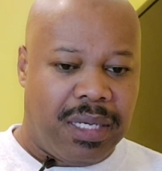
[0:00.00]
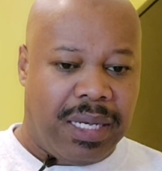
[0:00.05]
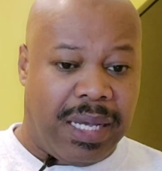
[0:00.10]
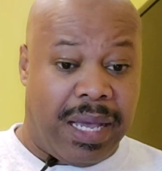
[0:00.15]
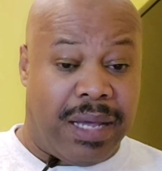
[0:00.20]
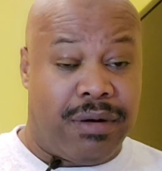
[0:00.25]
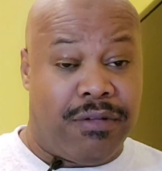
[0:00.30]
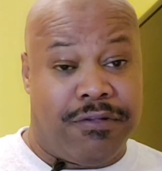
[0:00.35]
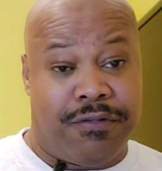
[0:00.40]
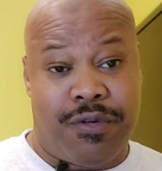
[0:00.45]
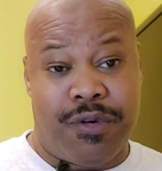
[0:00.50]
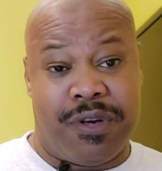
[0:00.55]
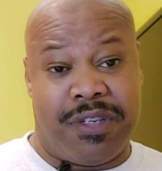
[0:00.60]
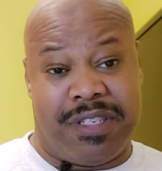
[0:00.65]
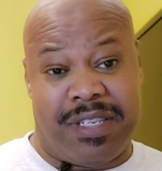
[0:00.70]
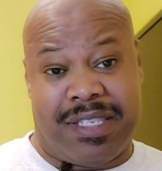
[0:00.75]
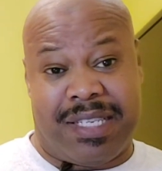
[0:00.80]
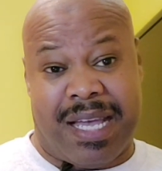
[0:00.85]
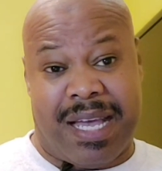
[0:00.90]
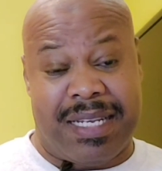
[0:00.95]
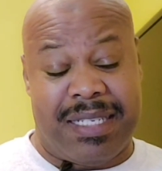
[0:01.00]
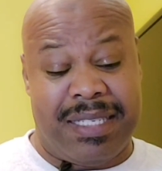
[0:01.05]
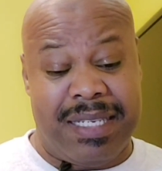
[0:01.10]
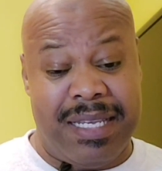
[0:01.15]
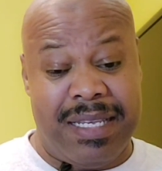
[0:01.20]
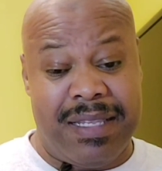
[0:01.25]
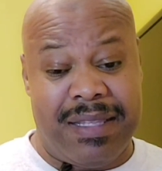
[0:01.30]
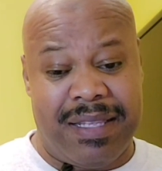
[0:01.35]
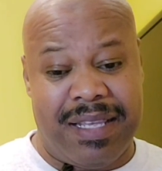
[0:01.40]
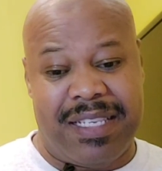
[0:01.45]
And of course, this
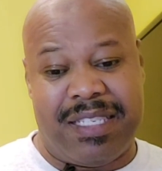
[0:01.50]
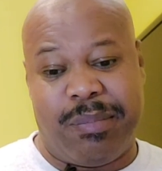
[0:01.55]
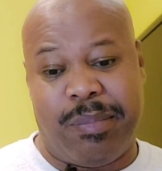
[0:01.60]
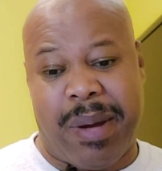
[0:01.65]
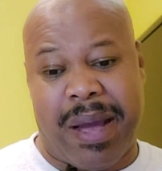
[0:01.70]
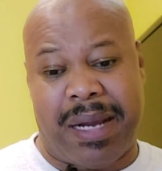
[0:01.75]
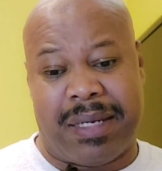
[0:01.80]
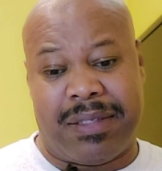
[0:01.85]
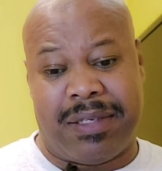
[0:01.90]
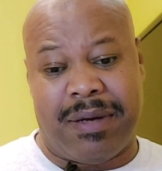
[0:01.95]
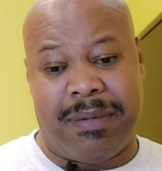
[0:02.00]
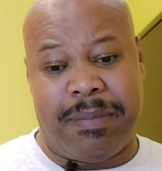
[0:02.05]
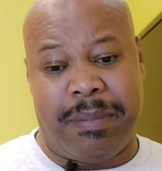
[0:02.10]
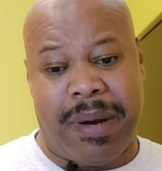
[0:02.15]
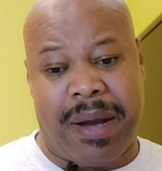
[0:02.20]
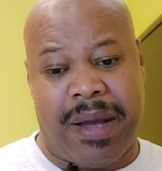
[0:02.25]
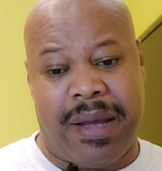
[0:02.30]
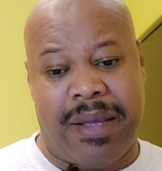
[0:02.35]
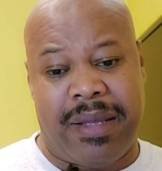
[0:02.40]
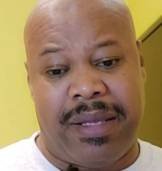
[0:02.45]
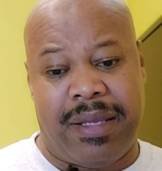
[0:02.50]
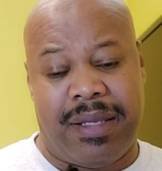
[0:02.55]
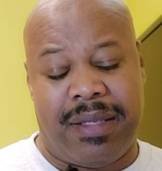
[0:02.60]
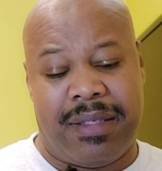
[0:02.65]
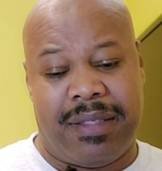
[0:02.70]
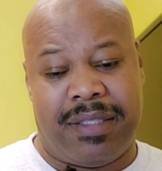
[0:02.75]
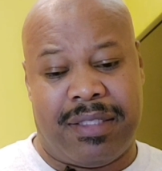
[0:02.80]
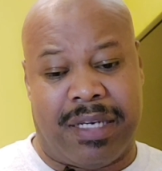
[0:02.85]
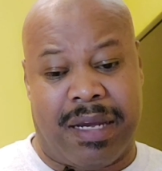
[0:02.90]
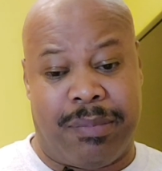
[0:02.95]
hadith is backed up by
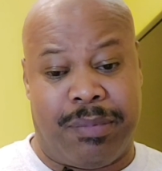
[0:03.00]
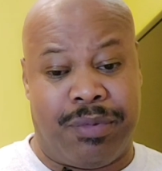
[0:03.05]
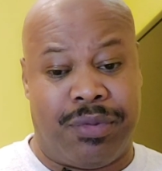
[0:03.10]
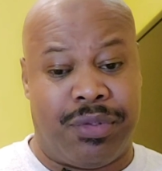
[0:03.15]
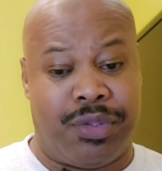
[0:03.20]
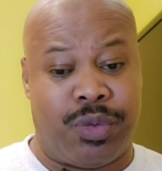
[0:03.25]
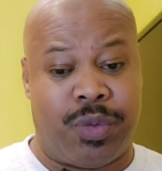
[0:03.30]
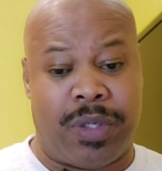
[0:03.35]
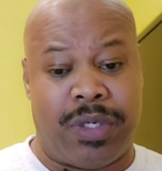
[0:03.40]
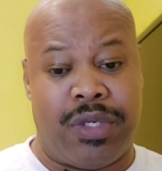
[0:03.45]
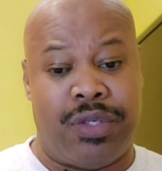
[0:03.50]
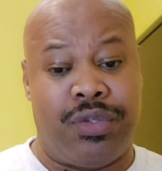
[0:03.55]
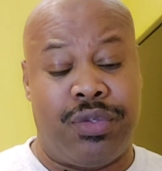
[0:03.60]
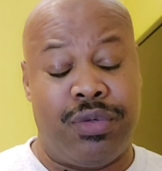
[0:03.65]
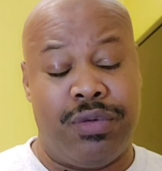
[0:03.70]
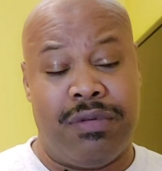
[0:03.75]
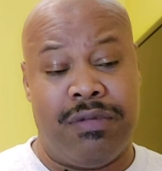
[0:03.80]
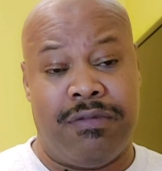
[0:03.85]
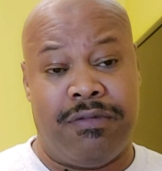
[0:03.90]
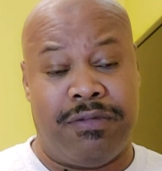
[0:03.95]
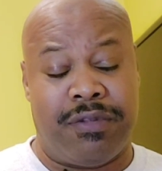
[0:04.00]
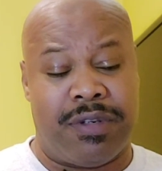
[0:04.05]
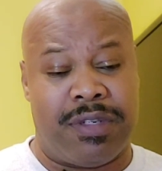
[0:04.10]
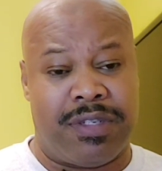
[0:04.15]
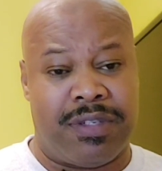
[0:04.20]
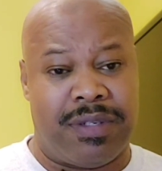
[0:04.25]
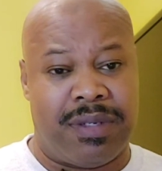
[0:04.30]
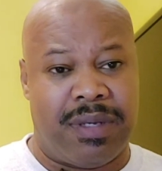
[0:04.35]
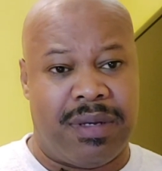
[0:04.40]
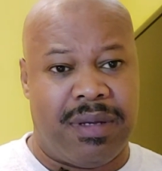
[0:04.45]
chapter 22,
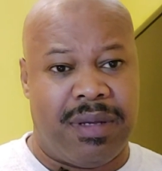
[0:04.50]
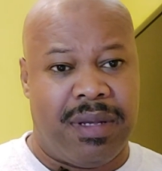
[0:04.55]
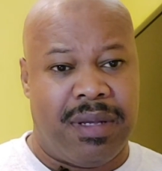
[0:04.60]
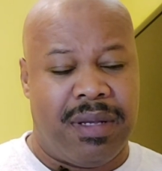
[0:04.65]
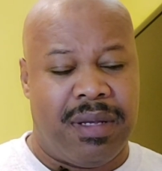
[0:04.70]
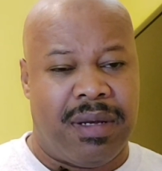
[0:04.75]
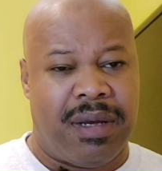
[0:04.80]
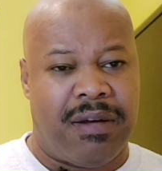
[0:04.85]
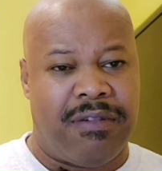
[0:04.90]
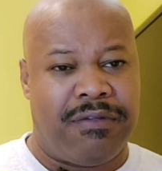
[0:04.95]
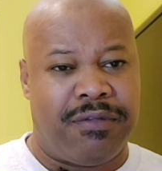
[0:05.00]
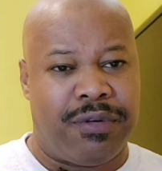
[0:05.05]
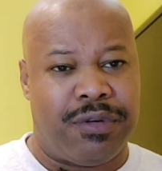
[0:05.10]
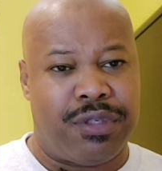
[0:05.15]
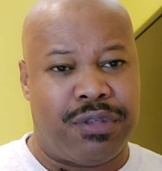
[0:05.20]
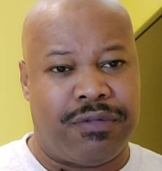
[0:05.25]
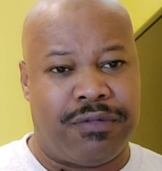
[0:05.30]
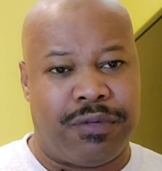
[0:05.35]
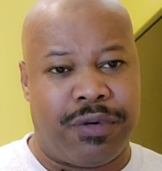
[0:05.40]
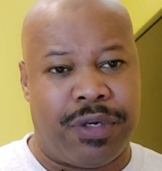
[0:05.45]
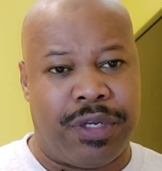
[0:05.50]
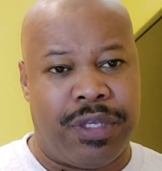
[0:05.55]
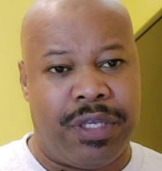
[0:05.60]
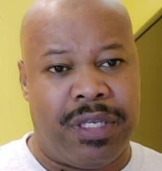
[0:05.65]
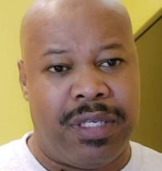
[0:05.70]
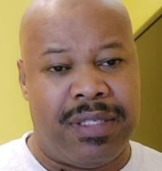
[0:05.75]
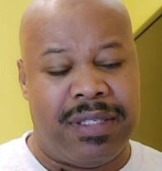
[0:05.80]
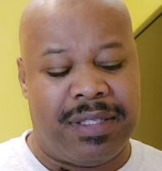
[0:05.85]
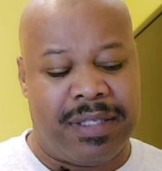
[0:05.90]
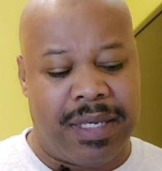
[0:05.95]
verse
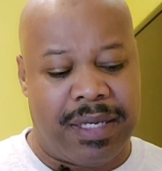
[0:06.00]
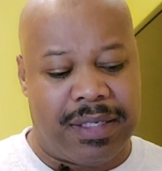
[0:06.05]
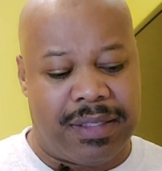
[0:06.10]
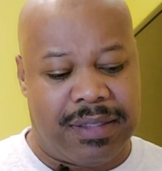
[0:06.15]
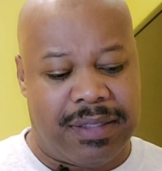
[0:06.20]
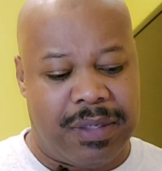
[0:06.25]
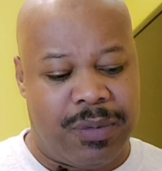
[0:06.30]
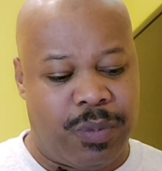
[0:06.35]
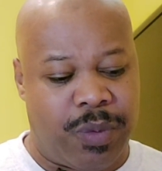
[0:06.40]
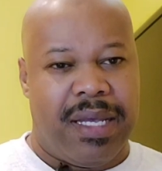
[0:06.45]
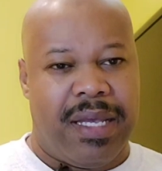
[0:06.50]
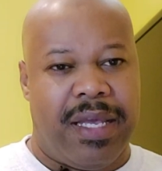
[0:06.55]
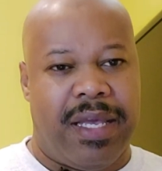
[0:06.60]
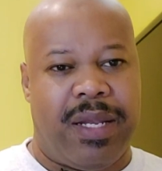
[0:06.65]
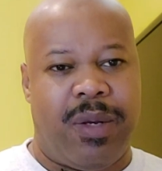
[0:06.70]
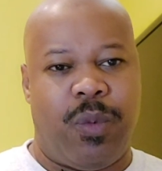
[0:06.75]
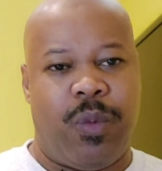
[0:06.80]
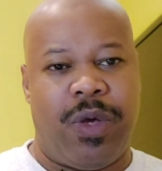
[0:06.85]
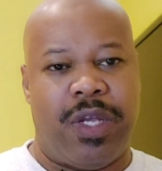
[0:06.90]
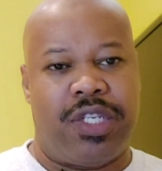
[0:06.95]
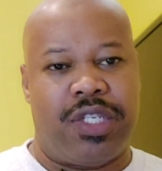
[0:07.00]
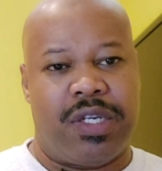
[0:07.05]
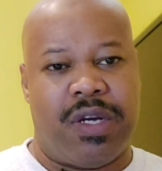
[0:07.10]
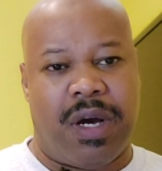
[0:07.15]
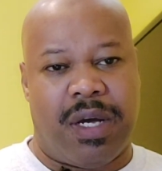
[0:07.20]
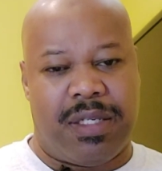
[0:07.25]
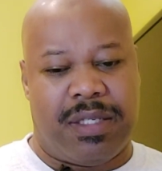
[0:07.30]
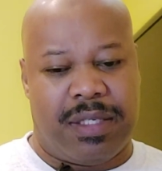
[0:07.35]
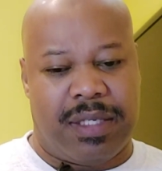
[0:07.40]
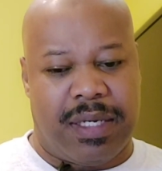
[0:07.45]
46, in which
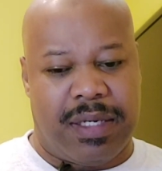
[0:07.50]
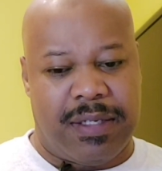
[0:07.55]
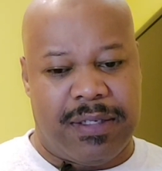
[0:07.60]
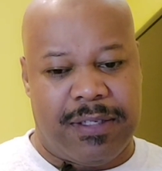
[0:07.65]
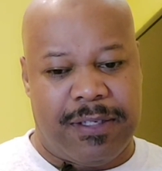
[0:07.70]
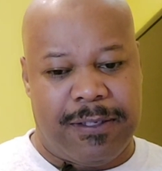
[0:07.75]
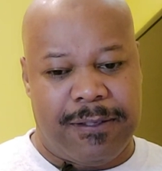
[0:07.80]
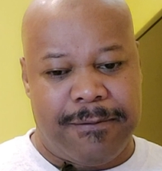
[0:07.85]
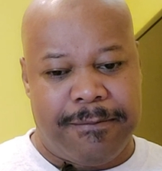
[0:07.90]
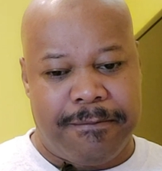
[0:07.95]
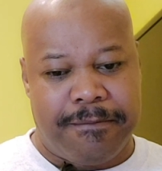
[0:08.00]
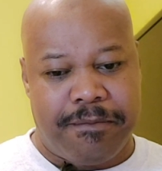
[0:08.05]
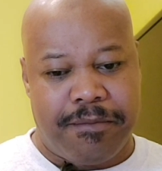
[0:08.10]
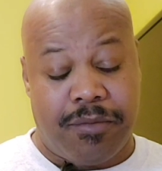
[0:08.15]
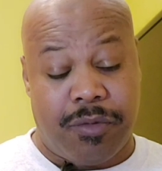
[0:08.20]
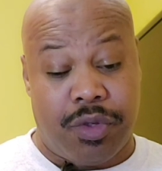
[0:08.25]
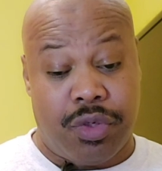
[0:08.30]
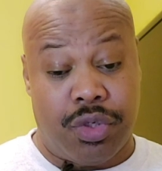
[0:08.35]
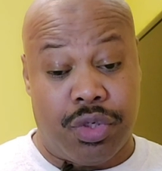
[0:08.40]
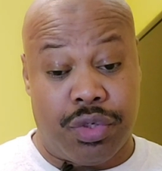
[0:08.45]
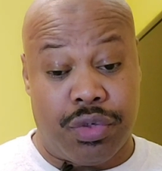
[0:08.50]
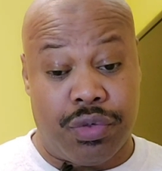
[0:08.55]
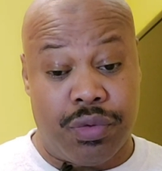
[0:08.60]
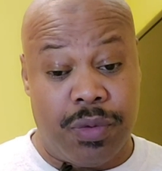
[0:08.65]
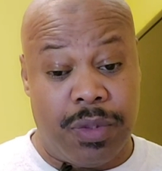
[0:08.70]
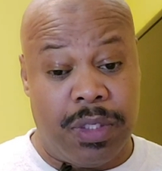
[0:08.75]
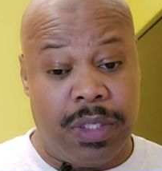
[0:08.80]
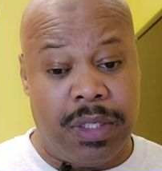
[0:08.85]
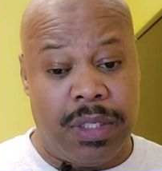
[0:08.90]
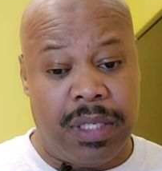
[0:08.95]
God says,
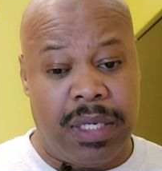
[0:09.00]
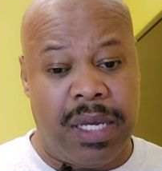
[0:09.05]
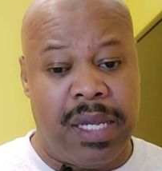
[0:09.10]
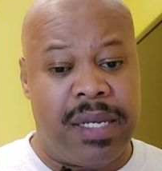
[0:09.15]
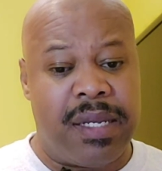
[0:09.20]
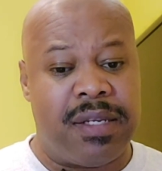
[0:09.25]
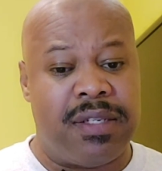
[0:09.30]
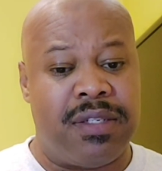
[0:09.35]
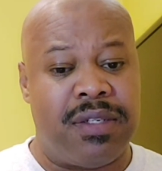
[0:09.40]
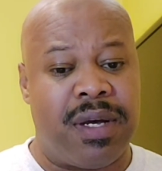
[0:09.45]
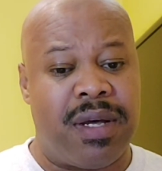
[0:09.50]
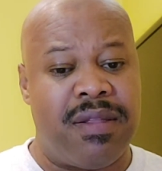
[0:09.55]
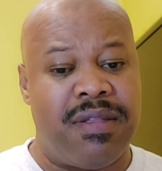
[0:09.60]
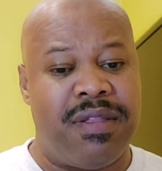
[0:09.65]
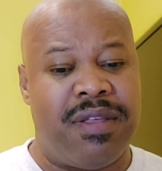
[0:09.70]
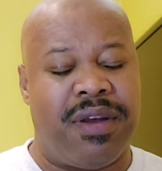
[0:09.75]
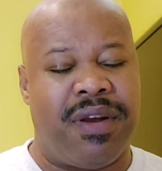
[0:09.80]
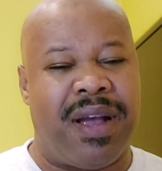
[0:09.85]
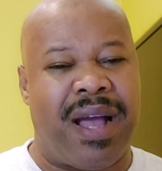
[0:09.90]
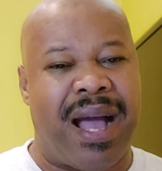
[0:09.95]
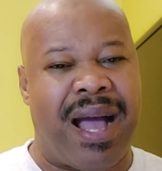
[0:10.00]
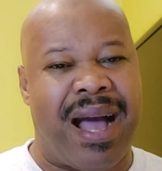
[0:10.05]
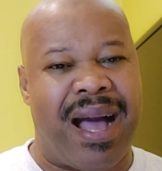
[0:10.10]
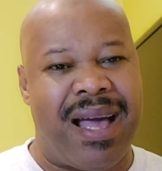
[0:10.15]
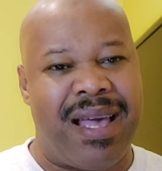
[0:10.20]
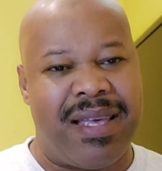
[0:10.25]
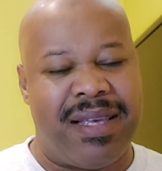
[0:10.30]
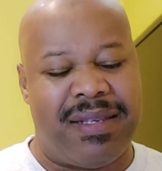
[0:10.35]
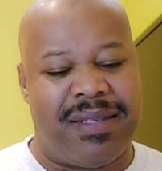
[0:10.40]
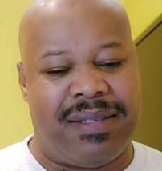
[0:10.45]
"Truly, it is not their
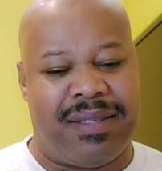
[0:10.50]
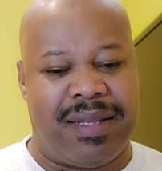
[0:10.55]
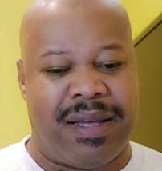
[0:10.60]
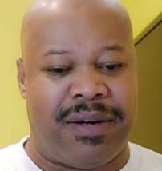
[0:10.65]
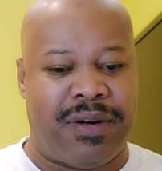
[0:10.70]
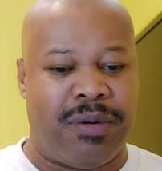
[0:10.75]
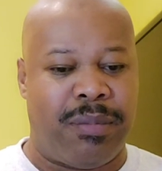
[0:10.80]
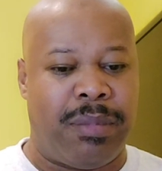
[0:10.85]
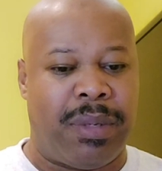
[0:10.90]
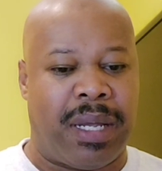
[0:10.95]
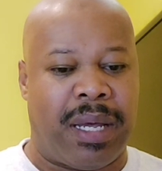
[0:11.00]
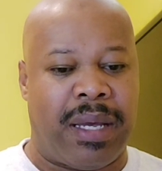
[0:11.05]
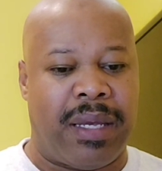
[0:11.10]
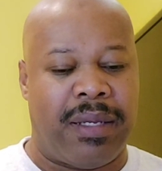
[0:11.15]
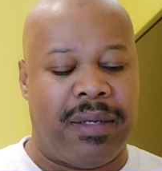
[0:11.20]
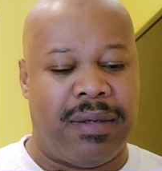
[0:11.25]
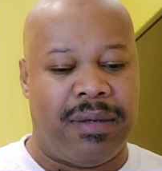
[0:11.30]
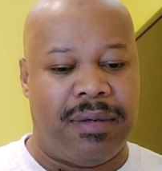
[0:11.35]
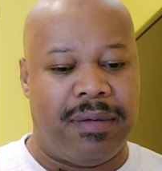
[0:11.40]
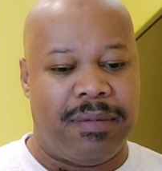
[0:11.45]
eyes that are blind,